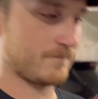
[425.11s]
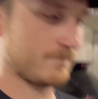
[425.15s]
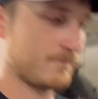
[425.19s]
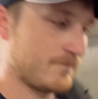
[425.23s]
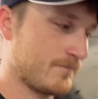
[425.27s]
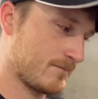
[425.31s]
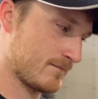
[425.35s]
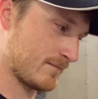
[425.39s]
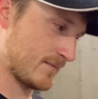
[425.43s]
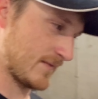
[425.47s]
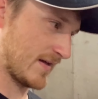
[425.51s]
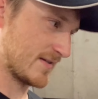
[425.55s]

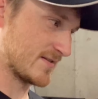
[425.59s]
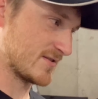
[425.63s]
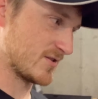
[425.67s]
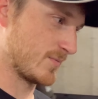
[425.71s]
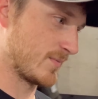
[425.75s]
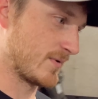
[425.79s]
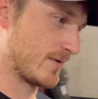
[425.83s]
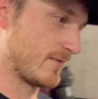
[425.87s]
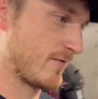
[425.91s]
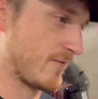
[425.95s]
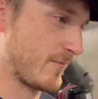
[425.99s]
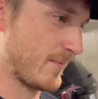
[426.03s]
It's a little
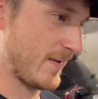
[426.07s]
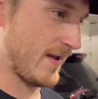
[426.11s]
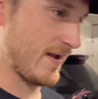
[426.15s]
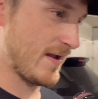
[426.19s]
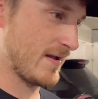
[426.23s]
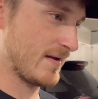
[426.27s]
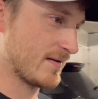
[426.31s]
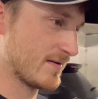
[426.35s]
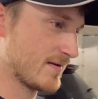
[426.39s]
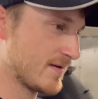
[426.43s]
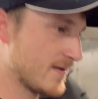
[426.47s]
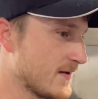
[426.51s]
bit of a
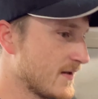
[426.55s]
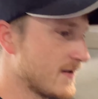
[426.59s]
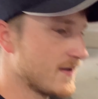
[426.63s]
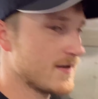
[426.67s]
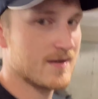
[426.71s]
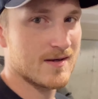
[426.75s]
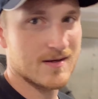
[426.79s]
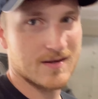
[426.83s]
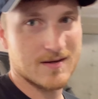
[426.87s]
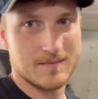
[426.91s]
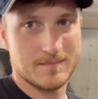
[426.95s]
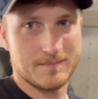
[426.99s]
pain,
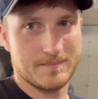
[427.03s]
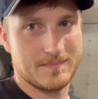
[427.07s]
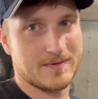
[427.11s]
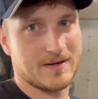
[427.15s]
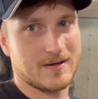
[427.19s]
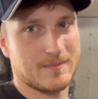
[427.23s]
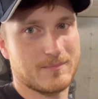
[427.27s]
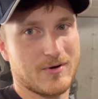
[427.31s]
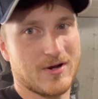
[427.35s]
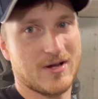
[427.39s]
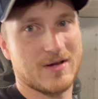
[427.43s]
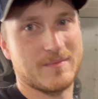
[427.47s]
but
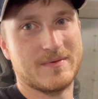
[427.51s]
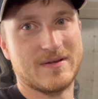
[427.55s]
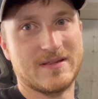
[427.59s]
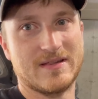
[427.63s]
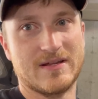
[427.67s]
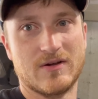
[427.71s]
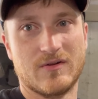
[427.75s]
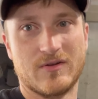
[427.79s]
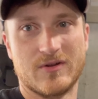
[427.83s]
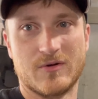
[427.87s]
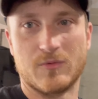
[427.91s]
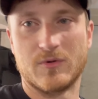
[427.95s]
I'll probably be
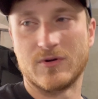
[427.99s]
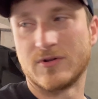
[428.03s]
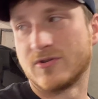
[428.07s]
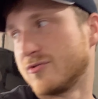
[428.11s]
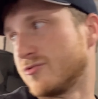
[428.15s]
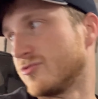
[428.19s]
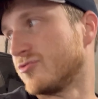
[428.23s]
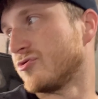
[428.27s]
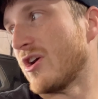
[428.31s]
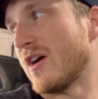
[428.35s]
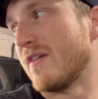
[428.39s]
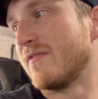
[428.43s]
the only one
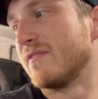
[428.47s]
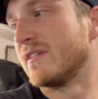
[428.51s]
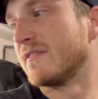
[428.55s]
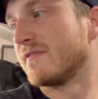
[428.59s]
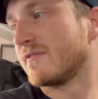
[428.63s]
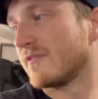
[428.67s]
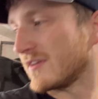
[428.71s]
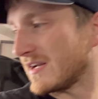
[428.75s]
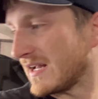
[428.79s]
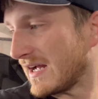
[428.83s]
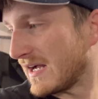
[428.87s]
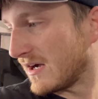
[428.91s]
driving it
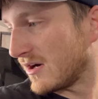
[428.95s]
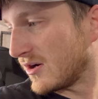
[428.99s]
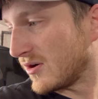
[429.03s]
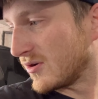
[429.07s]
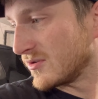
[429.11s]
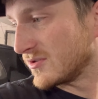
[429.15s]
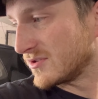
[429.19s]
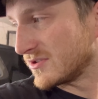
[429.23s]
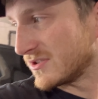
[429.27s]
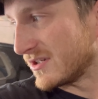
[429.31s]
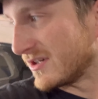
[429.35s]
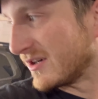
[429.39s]
for now,
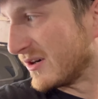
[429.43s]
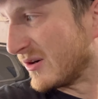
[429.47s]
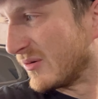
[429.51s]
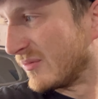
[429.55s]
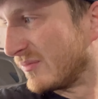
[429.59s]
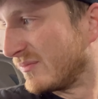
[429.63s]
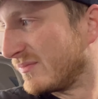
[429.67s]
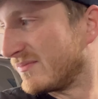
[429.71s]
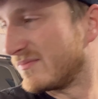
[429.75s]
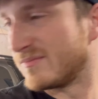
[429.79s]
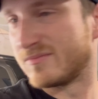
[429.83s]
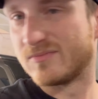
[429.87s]
so
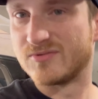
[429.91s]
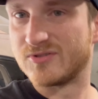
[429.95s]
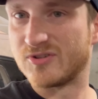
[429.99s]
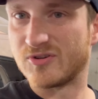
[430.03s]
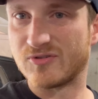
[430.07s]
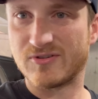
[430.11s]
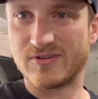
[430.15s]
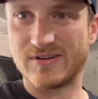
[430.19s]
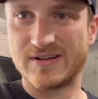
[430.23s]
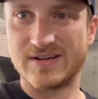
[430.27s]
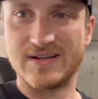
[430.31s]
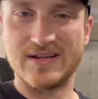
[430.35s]
don't
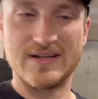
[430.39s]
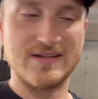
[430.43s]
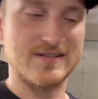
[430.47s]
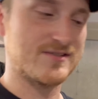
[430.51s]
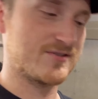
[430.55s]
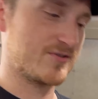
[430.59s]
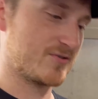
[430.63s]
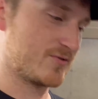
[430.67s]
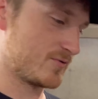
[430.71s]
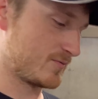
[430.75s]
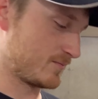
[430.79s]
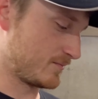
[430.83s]
really need
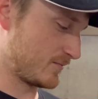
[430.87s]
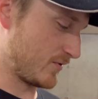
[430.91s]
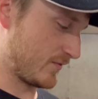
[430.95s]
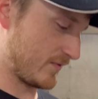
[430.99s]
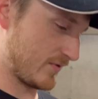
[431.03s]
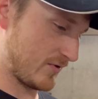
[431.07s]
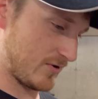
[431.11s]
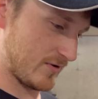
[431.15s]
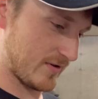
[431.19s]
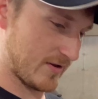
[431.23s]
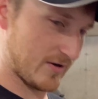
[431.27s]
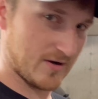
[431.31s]
to move
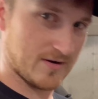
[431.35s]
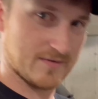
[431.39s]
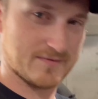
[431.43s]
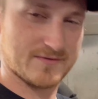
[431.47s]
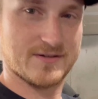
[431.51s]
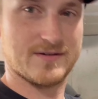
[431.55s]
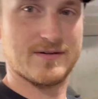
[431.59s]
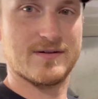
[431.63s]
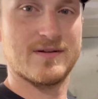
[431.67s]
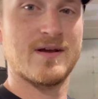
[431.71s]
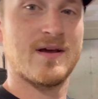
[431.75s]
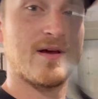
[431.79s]
it all that
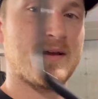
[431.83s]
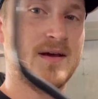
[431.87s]
often.